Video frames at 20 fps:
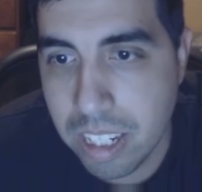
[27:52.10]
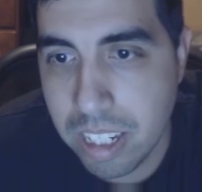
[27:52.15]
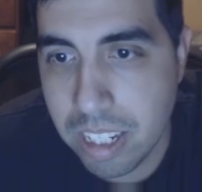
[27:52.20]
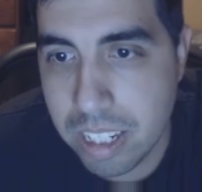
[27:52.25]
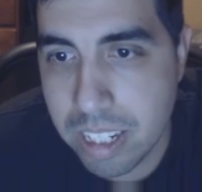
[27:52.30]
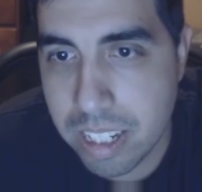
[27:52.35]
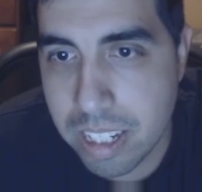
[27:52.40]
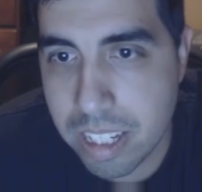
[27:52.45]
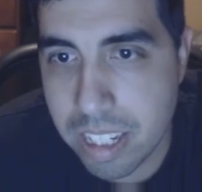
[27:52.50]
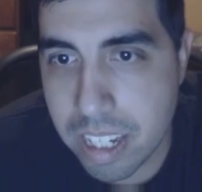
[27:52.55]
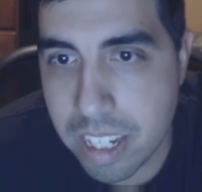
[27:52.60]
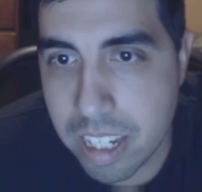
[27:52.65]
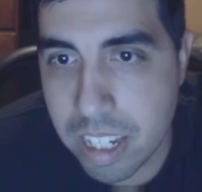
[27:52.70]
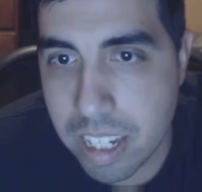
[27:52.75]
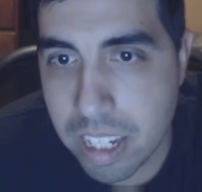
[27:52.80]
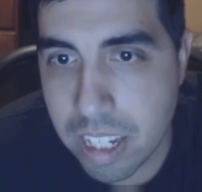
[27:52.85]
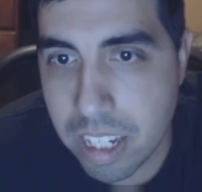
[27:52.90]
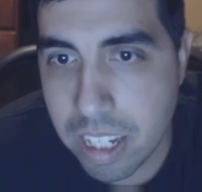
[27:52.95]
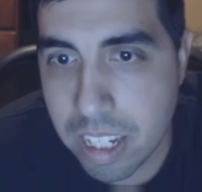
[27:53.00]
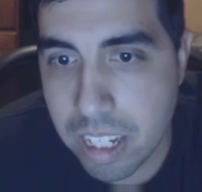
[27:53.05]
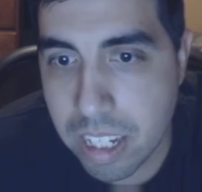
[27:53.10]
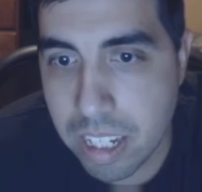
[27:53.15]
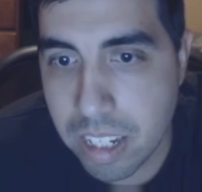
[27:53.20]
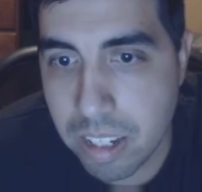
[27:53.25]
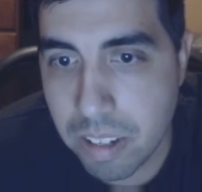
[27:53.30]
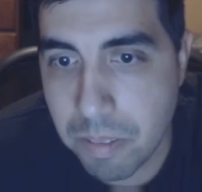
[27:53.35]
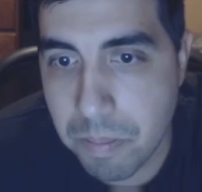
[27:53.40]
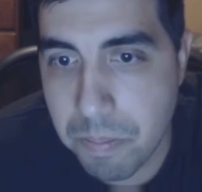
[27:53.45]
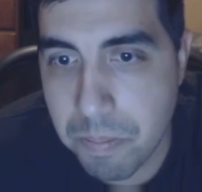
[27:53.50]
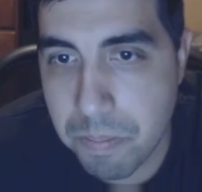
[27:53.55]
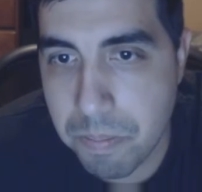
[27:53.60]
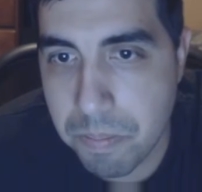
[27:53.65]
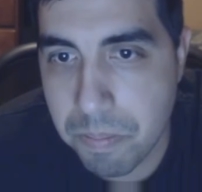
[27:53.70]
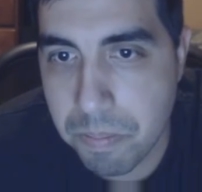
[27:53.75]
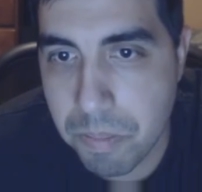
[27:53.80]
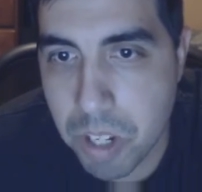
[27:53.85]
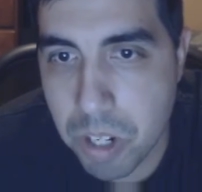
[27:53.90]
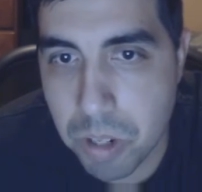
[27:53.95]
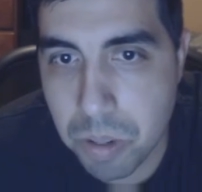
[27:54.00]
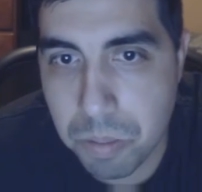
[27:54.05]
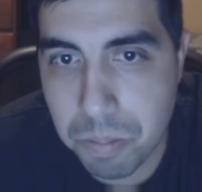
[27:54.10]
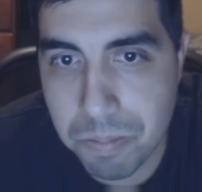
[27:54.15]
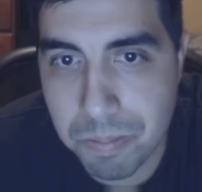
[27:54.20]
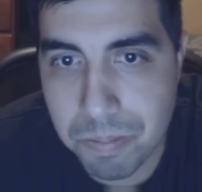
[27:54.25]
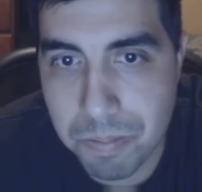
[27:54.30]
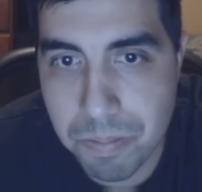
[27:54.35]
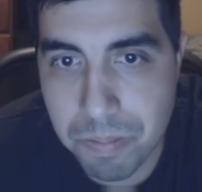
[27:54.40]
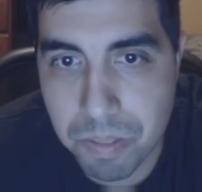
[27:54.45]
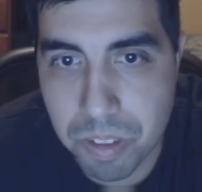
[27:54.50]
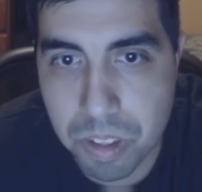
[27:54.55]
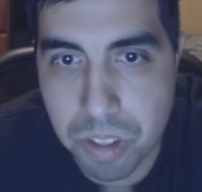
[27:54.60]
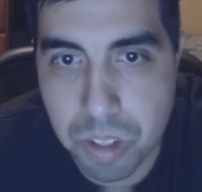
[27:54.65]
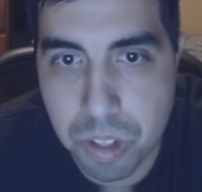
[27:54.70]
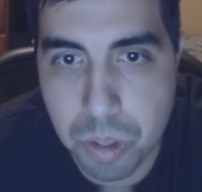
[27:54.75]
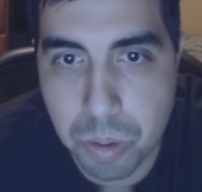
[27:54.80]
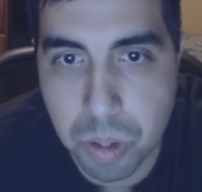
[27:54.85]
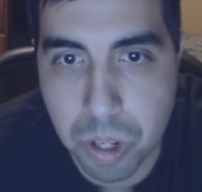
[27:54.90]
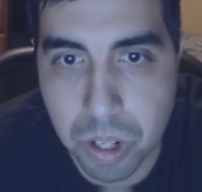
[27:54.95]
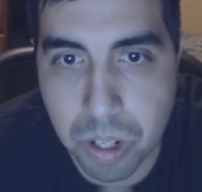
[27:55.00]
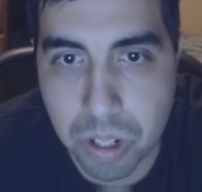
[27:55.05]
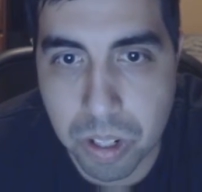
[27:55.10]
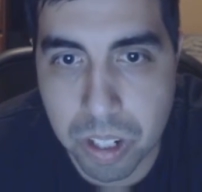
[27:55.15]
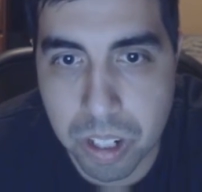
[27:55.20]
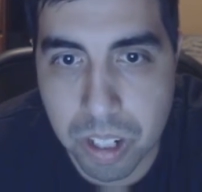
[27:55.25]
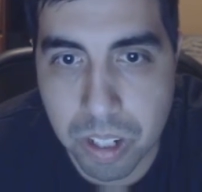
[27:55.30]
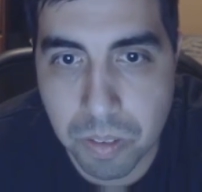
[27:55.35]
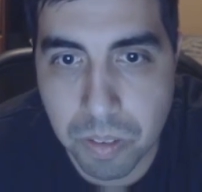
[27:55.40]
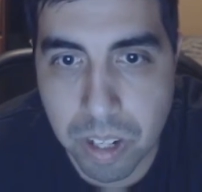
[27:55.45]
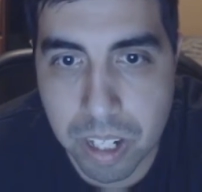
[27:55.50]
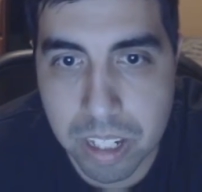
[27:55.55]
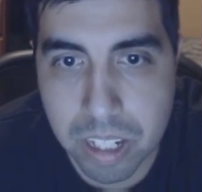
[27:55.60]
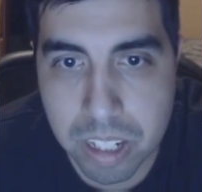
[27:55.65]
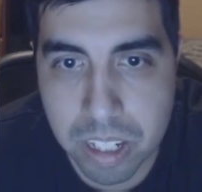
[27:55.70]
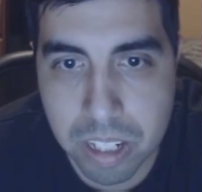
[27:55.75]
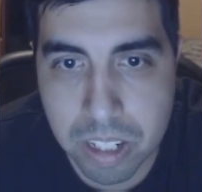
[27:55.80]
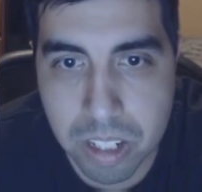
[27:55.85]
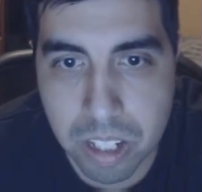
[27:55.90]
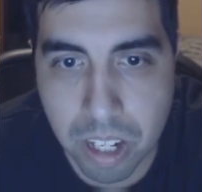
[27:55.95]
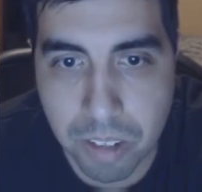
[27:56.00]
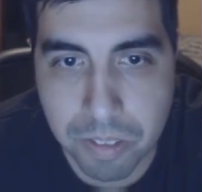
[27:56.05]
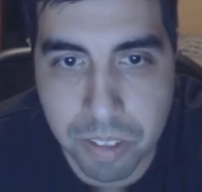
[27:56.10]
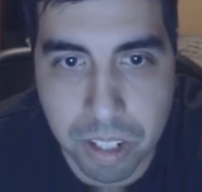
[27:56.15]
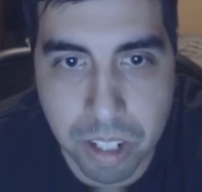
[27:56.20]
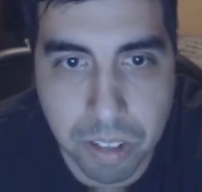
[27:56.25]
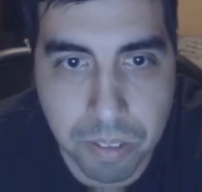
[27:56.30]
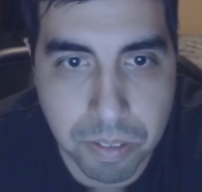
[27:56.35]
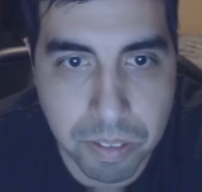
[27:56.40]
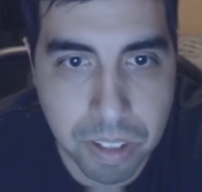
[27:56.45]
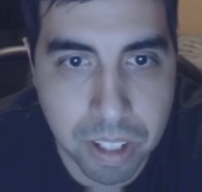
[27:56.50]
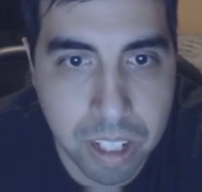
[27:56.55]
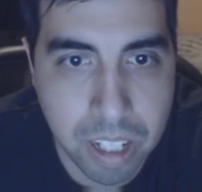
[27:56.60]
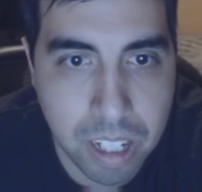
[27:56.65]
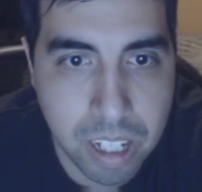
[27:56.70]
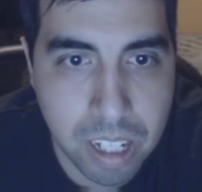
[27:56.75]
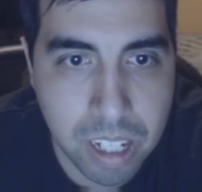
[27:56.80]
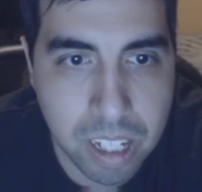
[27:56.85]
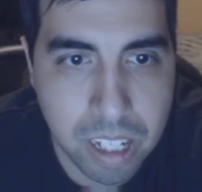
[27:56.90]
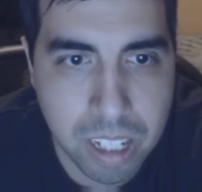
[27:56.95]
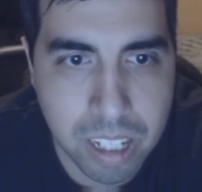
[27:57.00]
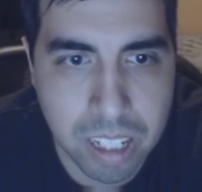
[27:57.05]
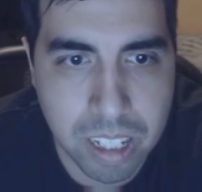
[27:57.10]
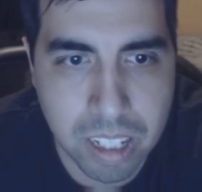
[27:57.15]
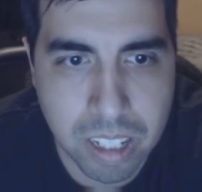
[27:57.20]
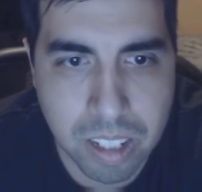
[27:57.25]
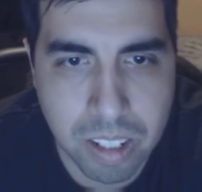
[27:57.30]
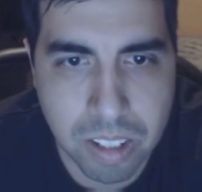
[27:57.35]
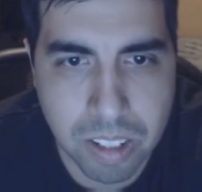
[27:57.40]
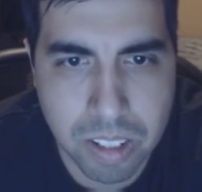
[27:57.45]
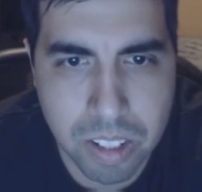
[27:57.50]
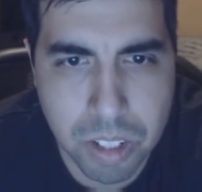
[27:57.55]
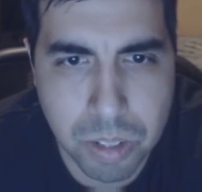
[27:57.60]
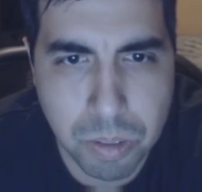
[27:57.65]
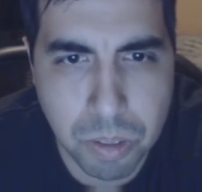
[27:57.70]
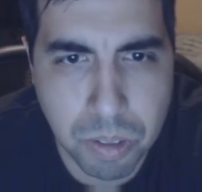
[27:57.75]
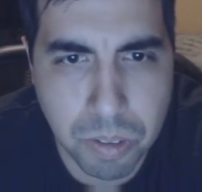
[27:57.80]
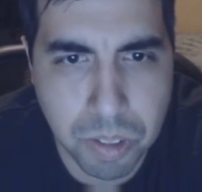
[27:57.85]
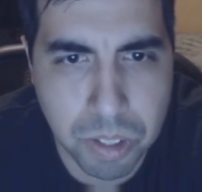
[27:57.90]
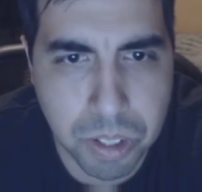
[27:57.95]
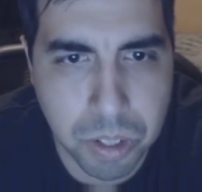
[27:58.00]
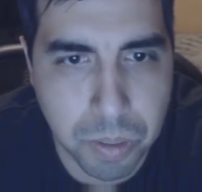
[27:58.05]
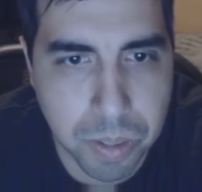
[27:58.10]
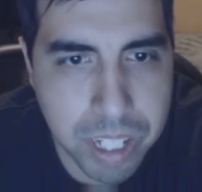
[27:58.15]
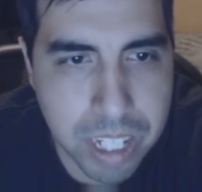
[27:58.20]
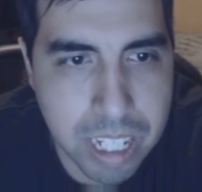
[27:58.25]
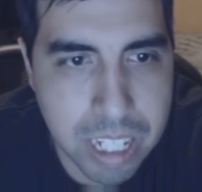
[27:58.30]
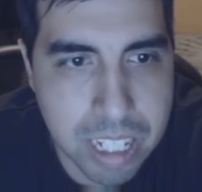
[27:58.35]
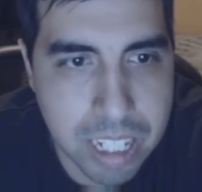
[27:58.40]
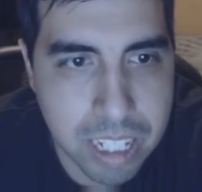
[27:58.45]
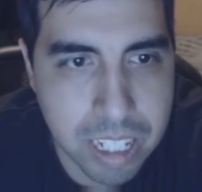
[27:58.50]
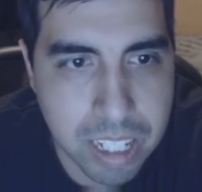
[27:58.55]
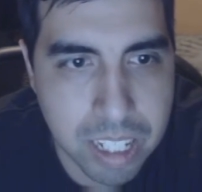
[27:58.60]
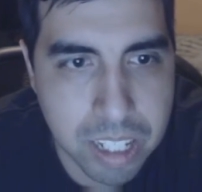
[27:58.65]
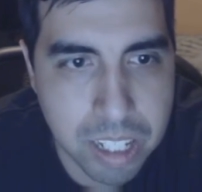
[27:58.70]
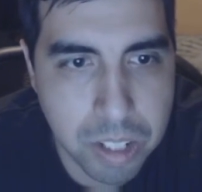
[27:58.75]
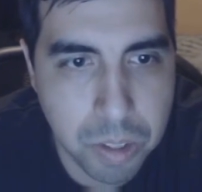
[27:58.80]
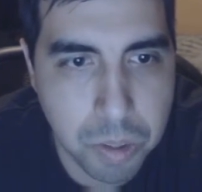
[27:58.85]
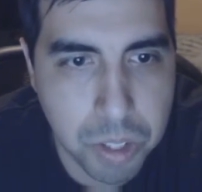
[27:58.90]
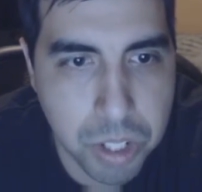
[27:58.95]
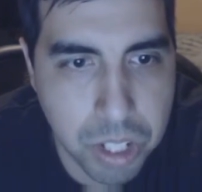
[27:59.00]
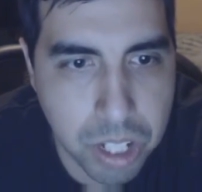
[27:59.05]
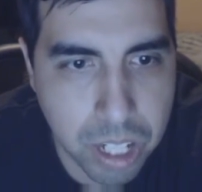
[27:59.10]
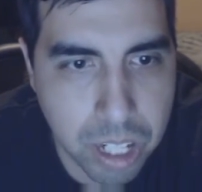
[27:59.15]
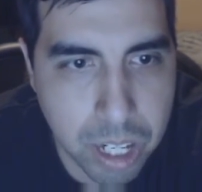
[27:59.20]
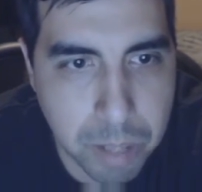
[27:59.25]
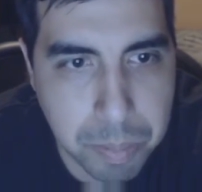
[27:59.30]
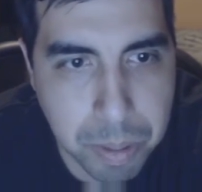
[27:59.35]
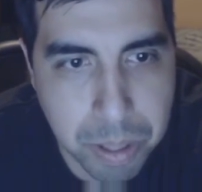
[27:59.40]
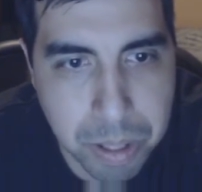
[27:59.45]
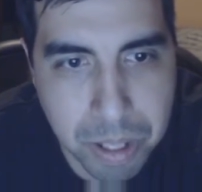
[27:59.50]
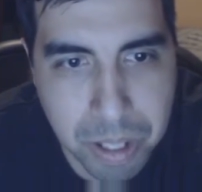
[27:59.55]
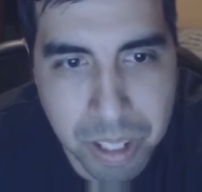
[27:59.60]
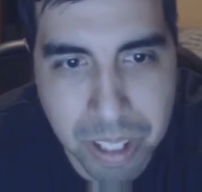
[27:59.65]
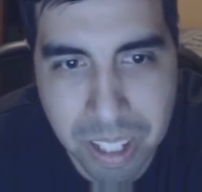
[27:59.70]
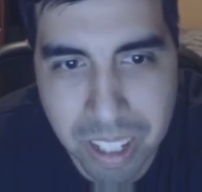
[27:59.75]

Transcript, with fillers: Let's see. No, too hard. The rice isn't soft enough. Aren't you overdoing it? You shut up.